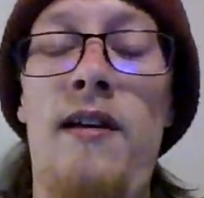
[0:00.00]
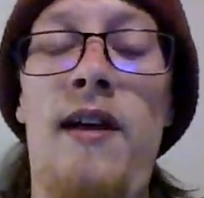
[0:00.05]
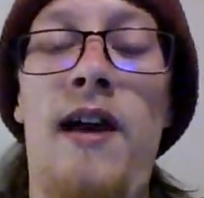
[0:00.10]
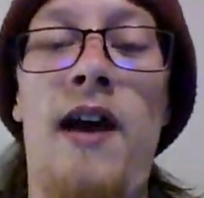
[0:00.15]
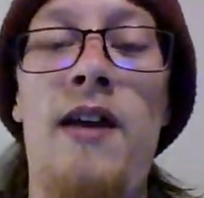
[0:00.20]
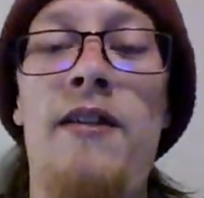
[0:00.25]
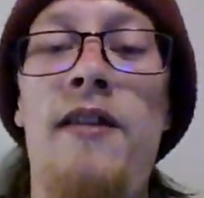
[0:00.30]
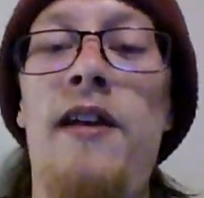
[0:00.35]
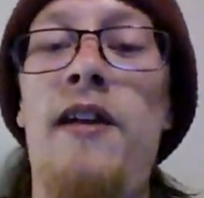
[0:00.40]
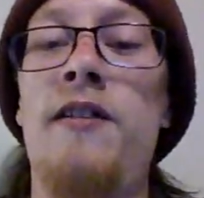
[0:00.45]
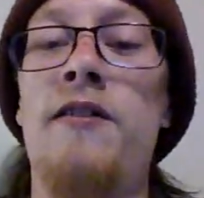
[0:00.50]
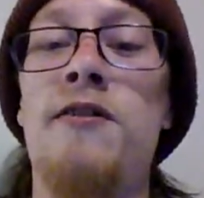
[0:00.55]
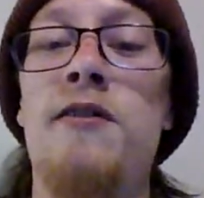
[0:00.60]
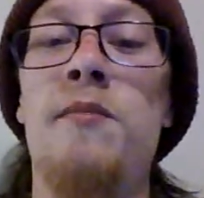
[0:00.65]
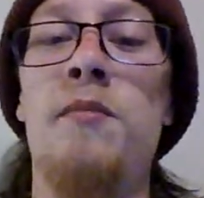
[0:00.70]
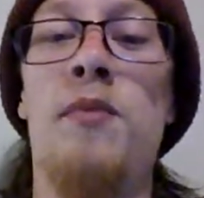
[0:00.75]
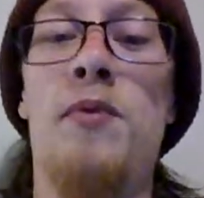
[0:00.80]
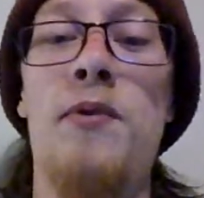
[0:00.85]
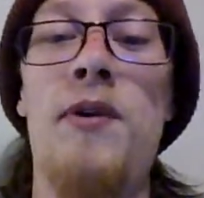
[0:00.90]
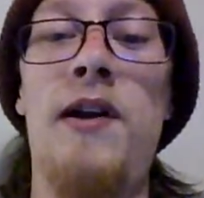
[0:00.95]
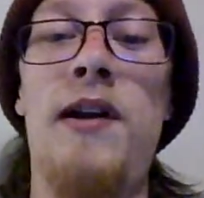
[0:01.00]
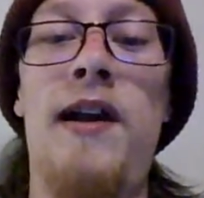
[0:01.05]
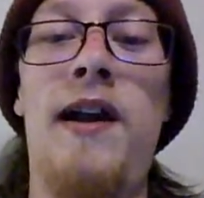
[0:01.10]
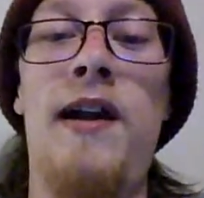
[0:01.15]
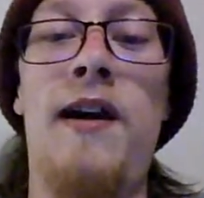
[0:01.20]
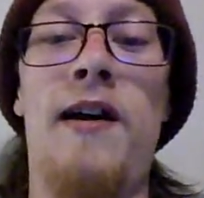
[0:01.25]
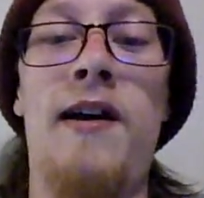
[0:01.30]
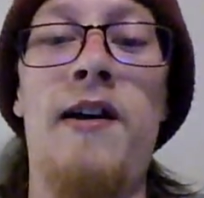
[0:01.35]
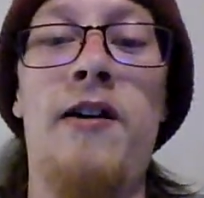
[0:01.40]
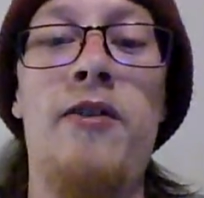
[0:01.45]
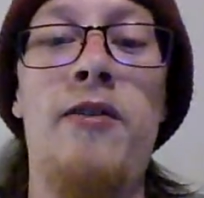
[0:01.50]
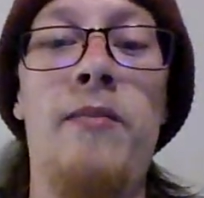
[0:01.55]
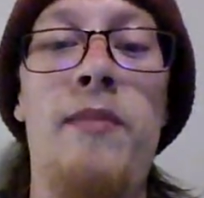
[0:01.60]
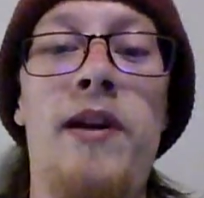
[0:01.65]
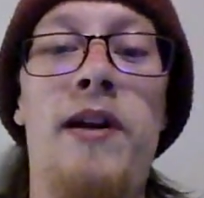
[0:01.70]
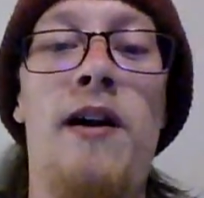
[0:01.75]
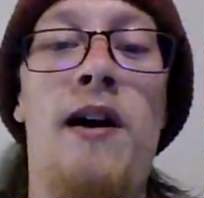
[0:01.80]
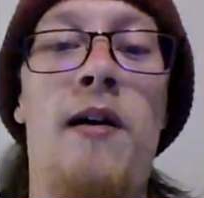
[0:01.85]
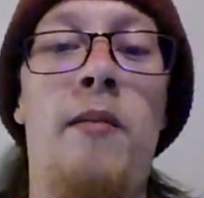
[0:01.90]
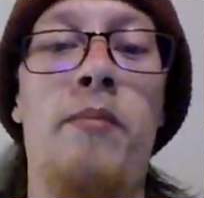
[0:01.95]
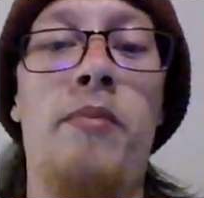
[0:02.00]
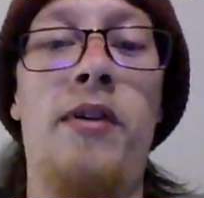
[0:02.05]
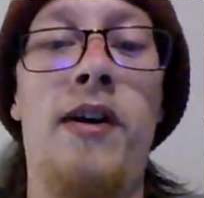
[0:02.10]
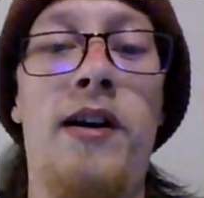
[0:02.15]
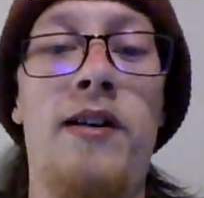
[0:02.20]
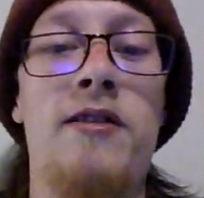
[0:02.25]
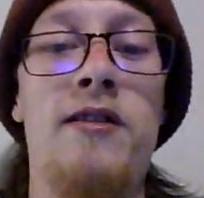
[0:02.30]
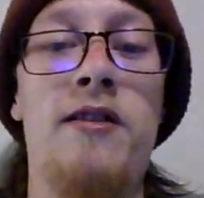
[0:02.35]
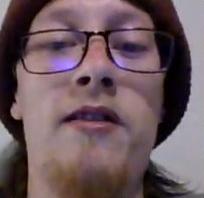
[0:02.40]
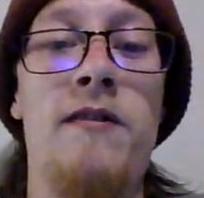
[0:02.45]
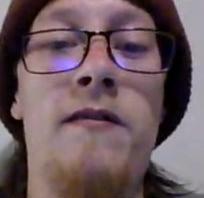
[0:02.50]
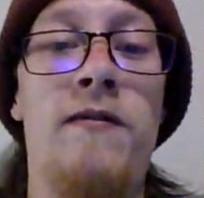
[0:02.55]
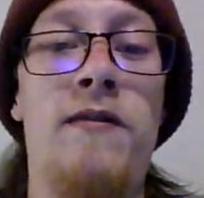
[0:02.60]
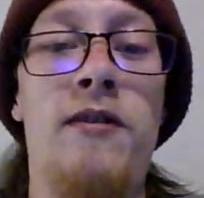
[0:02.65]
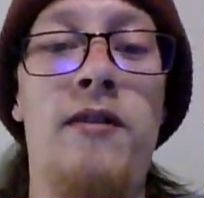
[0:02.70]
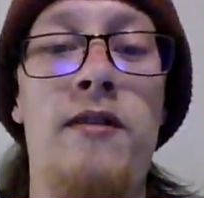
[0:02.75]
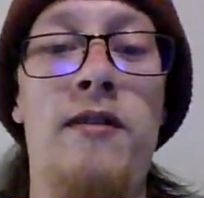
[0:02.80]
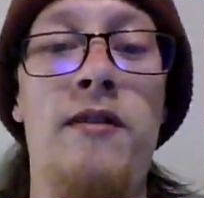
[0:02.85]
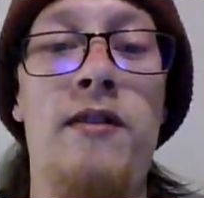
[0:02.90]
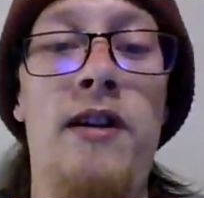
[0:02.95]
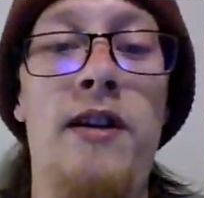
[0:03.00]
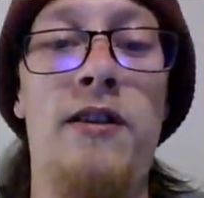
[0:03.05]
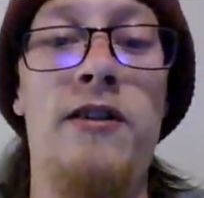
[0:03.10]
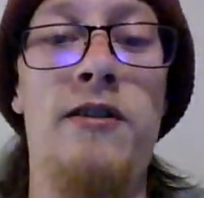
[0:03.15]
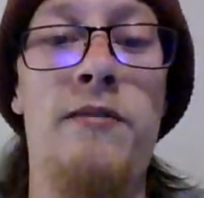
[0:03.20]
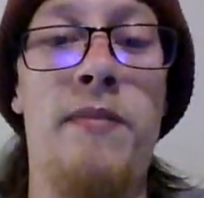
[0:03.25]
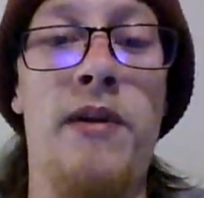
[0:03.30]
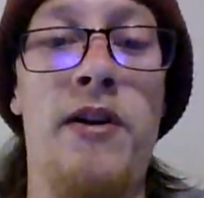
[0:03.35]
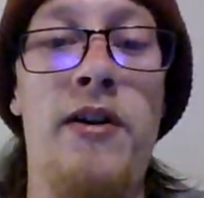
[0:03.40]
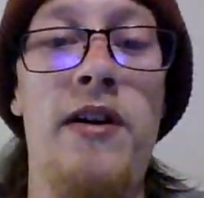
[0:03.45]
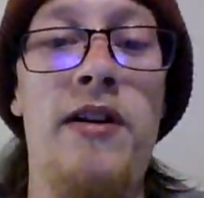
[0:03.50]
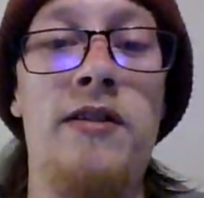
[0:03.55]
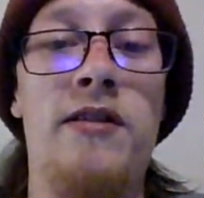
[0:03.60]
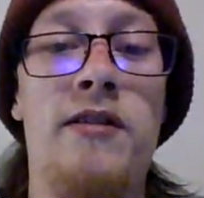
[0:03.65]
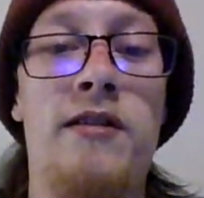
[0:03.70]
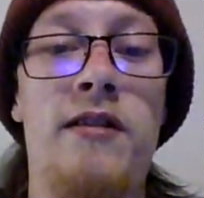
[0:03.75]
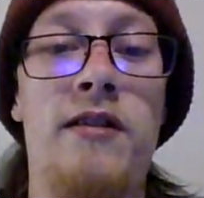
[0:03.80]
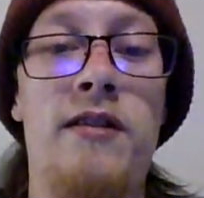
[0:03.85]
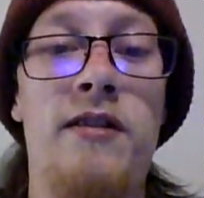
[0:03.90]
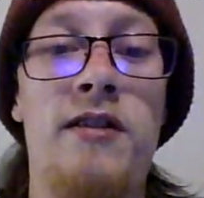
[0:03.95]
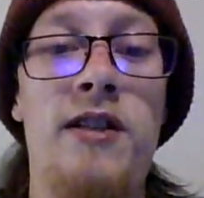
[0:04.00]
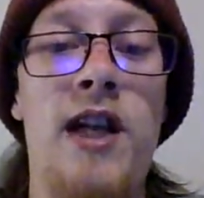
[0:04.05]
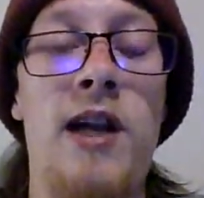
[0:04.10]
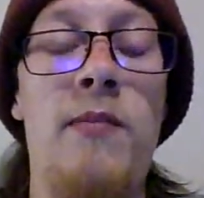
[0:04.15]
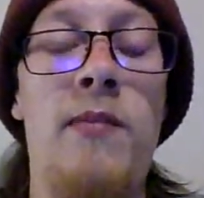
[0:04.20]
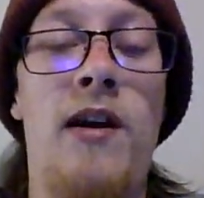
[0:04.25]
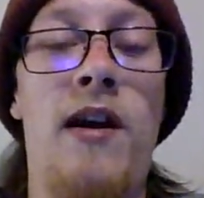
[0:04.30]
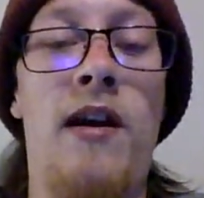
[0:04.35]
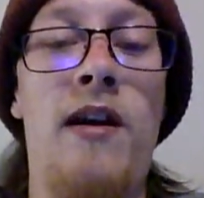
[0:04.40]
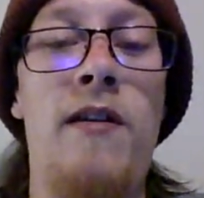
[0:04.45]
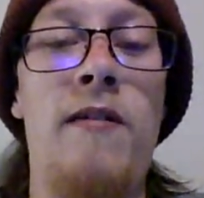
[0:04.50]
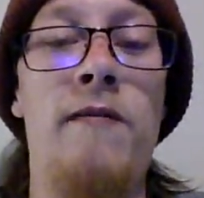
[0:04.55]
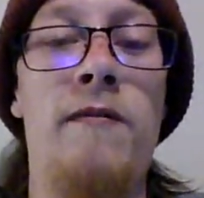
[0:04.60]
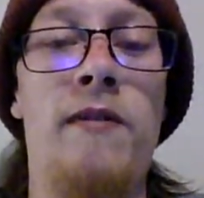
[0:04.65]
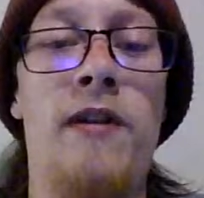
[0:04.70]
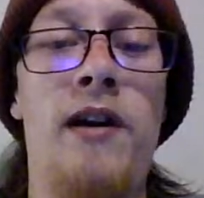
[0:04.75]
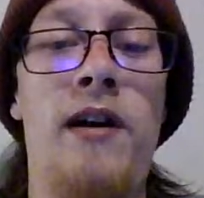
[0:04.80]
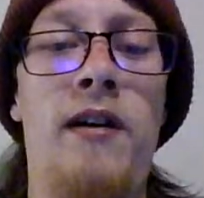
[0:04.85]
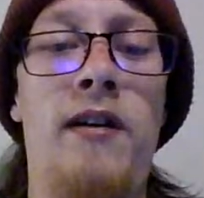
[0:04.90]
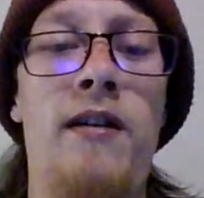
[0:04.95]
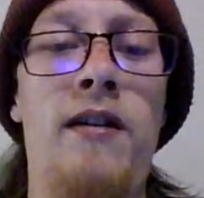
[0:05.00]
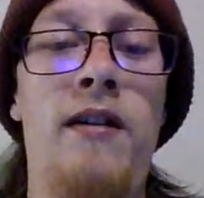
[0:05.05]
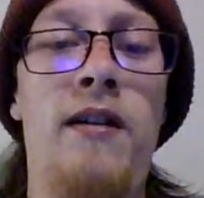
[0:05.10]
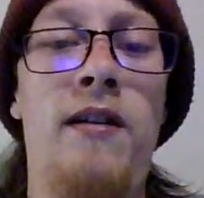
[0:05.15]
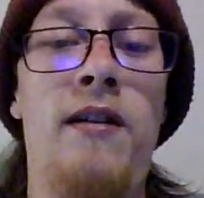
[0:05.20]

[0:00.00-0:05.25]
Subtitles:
I think at some point AI could be complex enough to experience the same kind of like